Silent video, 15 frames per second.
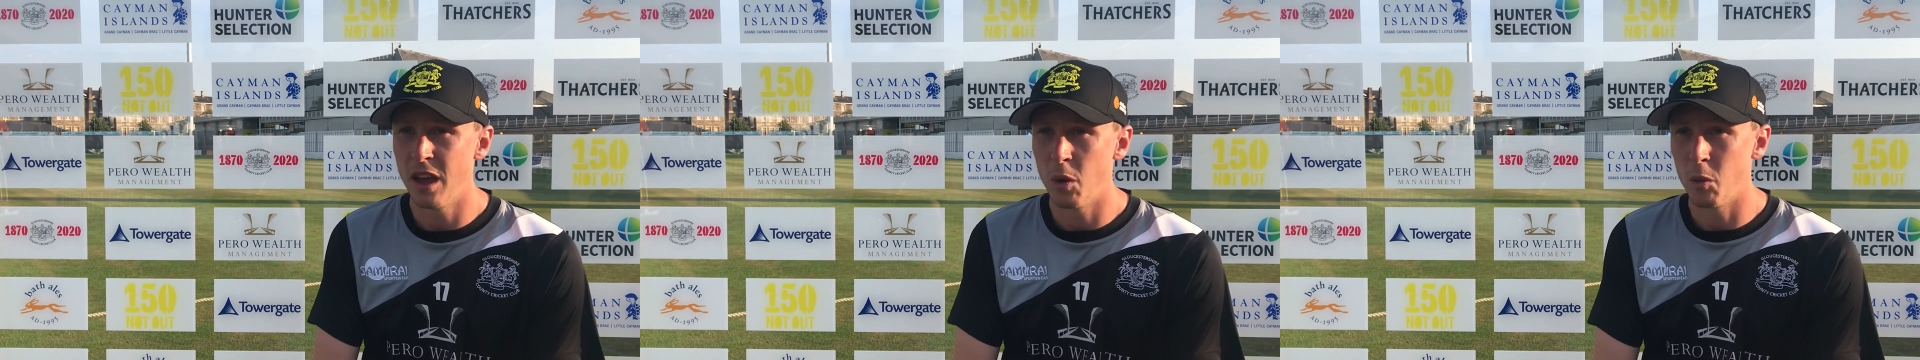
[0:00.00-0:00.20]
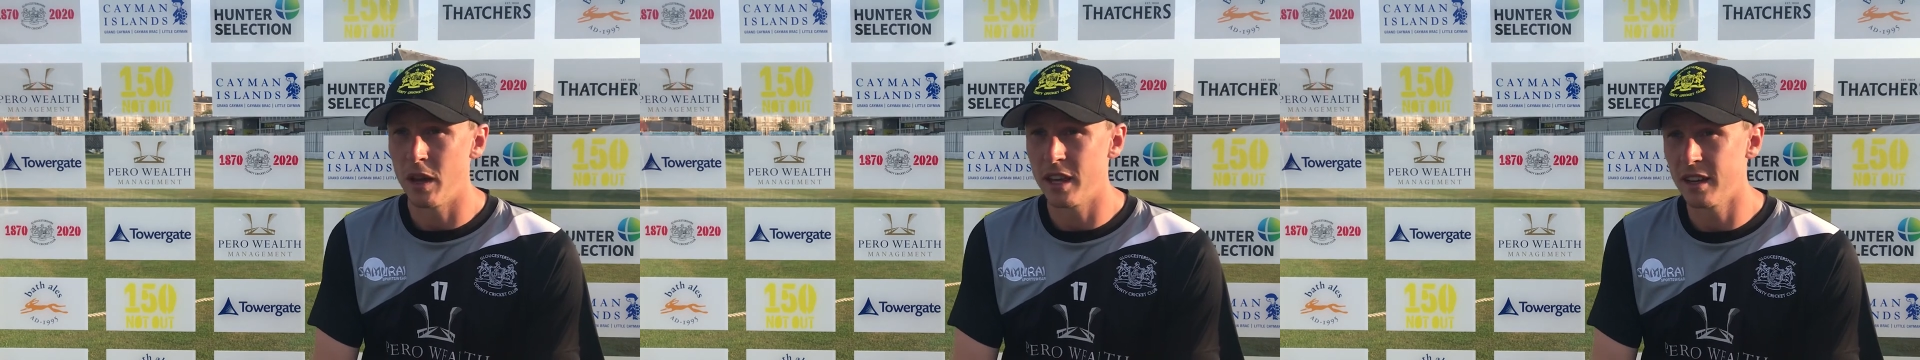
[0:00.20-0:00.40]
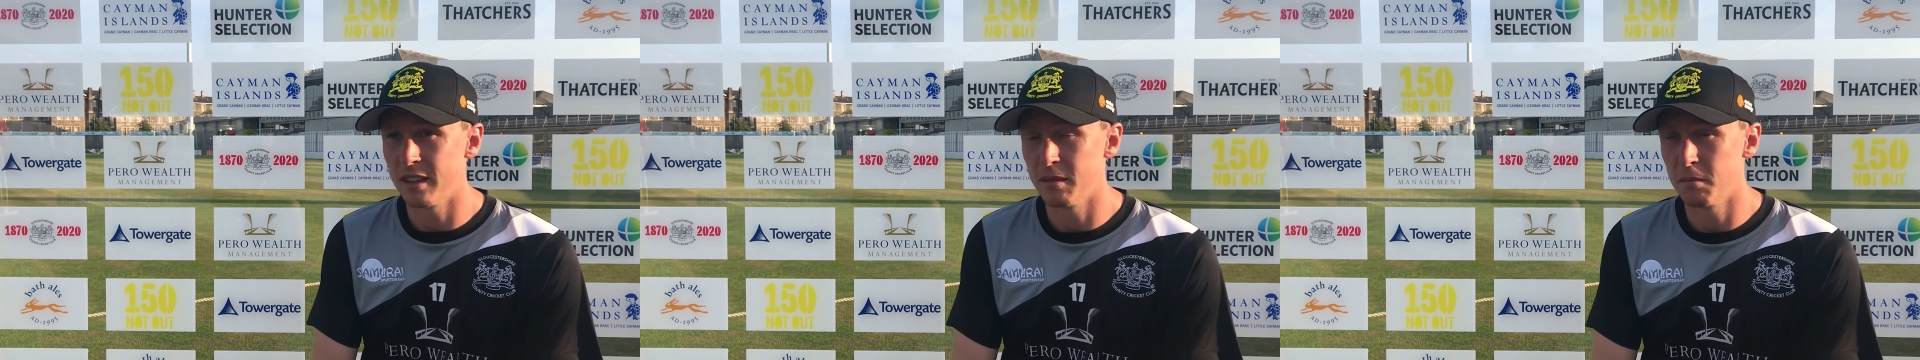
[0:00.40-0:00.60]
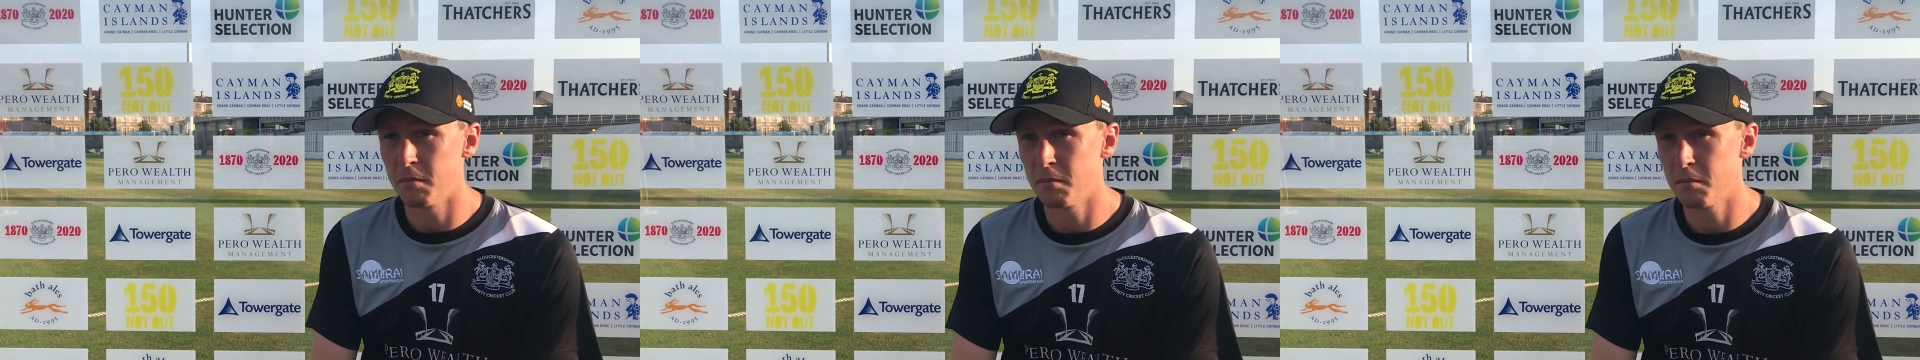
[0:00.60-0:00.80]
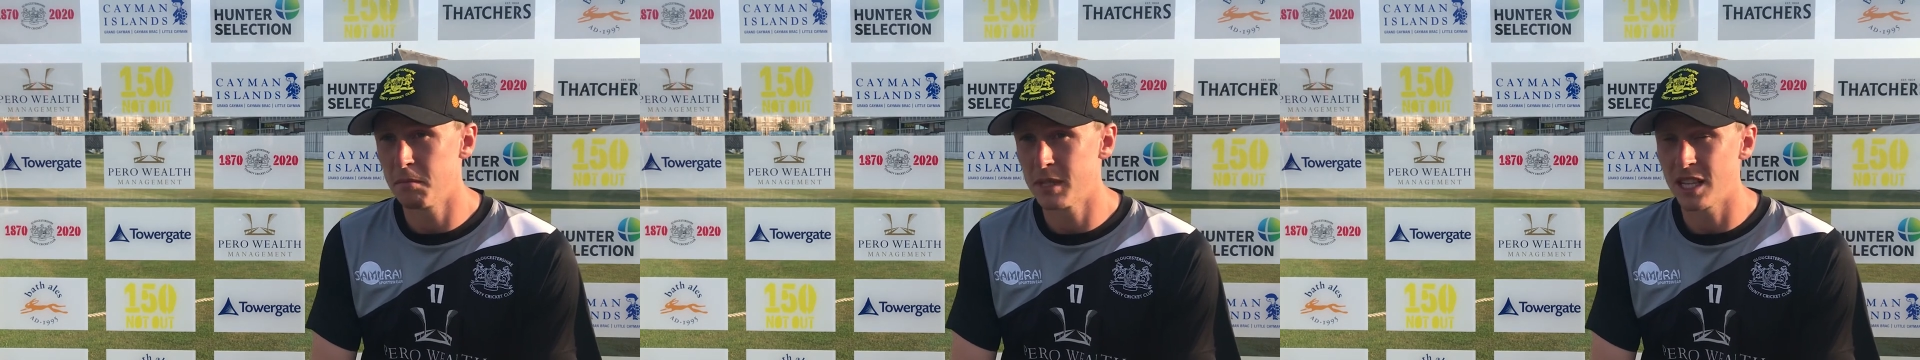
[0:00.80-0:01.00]
we can
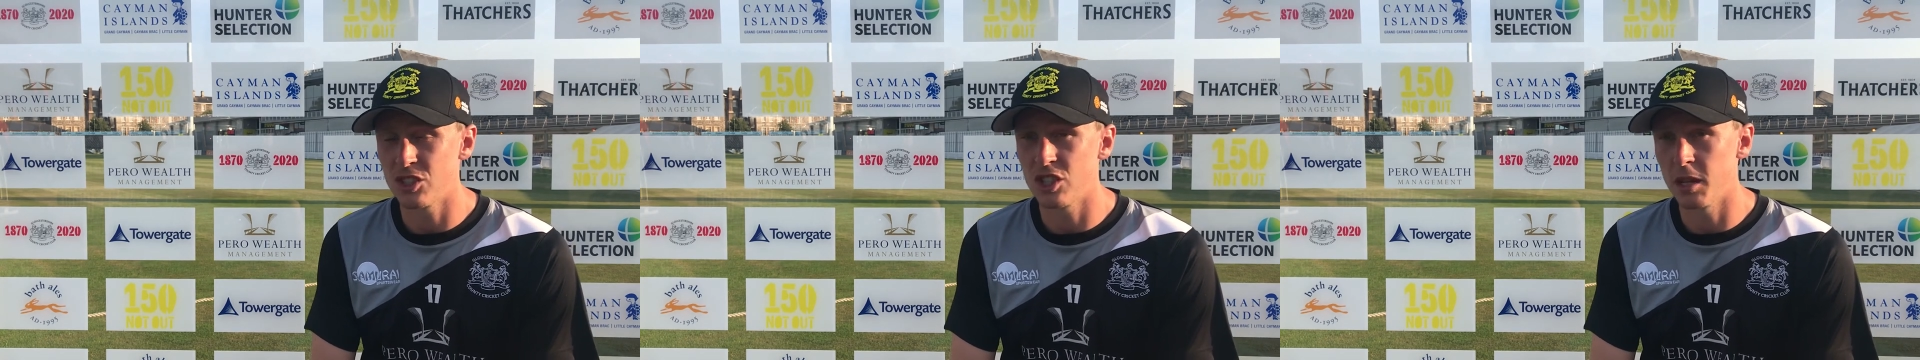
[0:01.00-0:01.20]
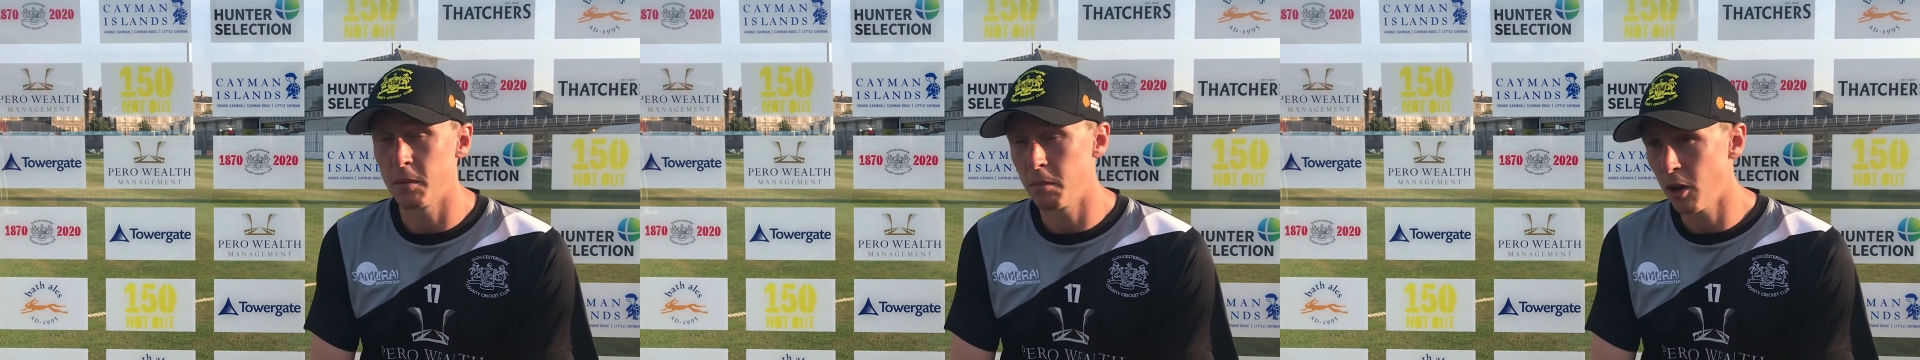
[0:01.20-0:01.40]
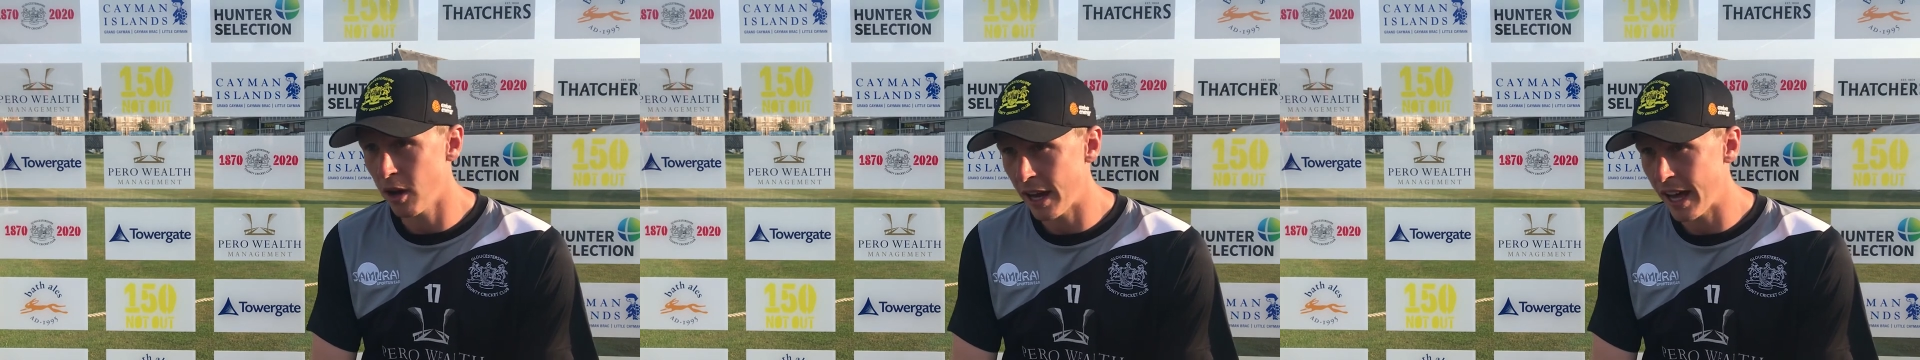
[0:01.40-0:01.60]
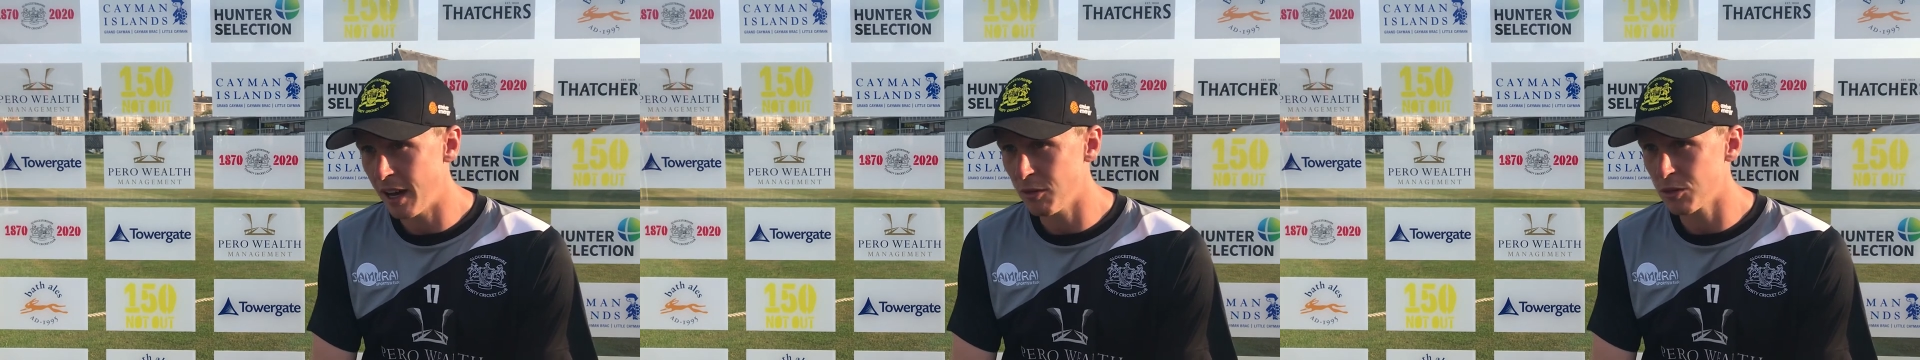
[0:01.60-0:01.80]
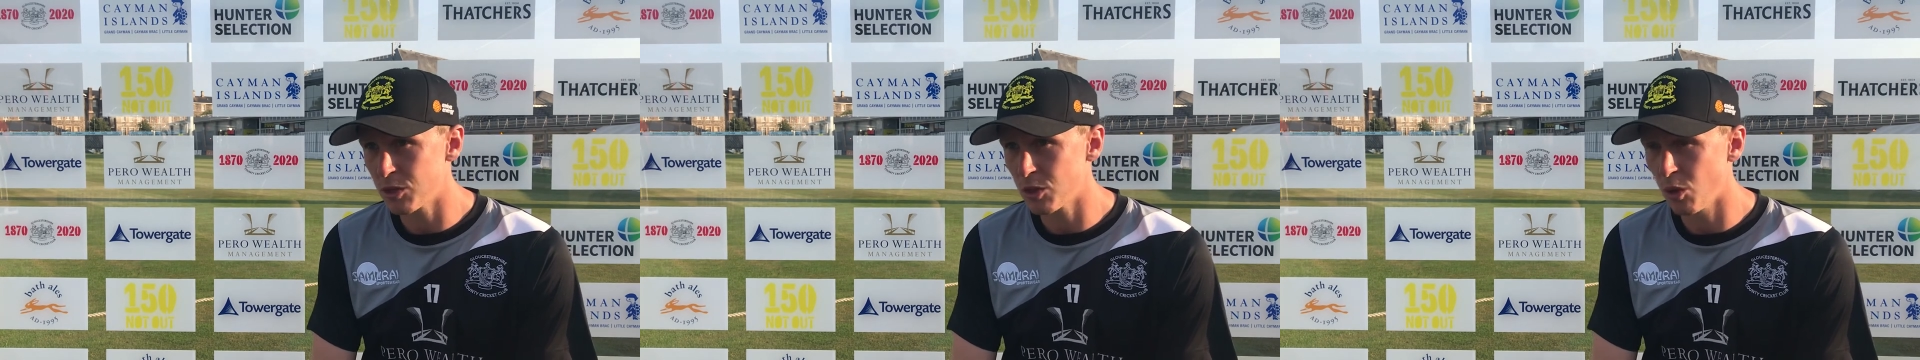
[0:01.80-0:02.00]
potentially pull
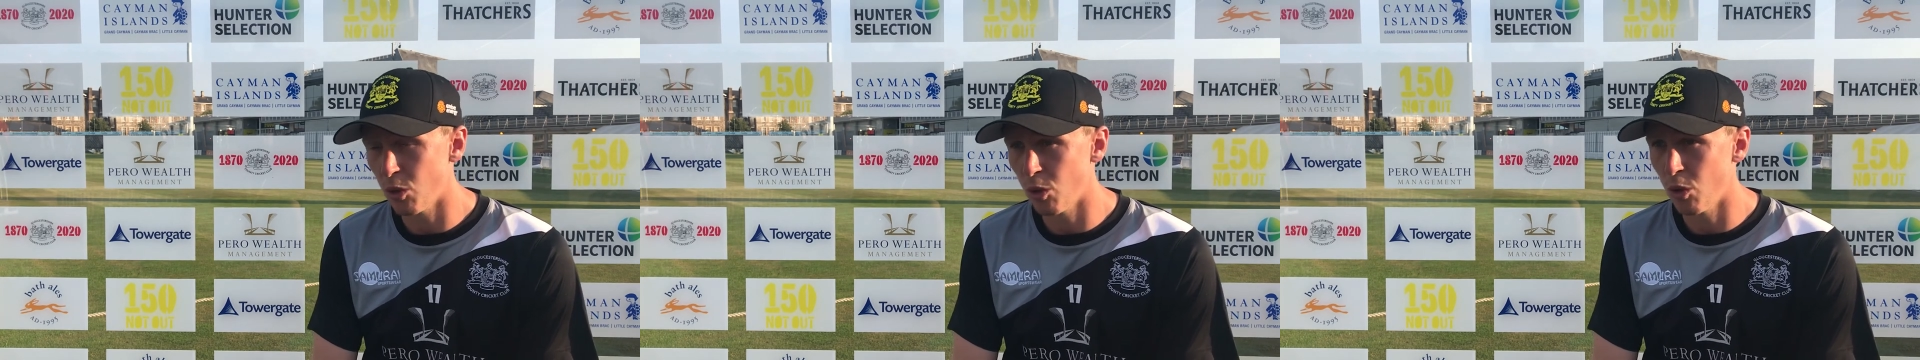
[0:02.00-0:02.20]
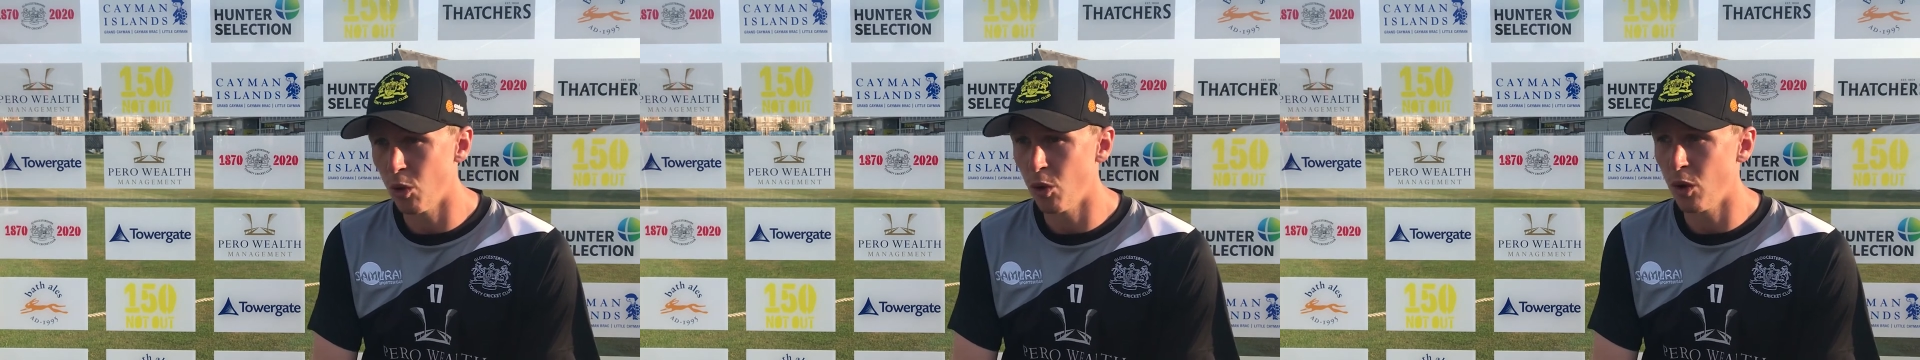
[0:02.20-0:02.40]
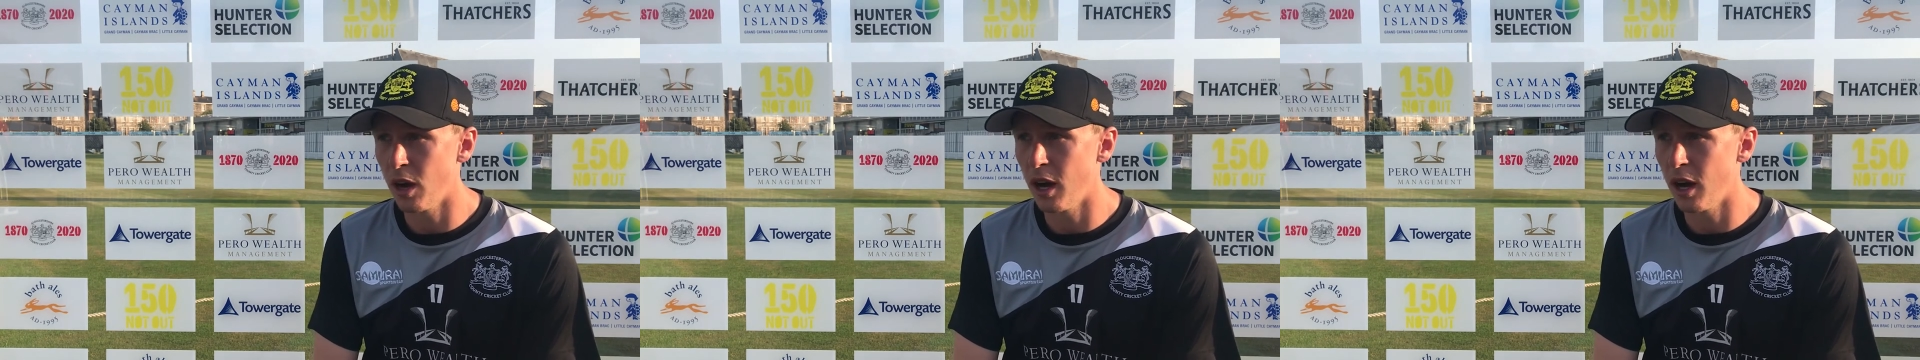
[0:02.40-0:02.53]
out or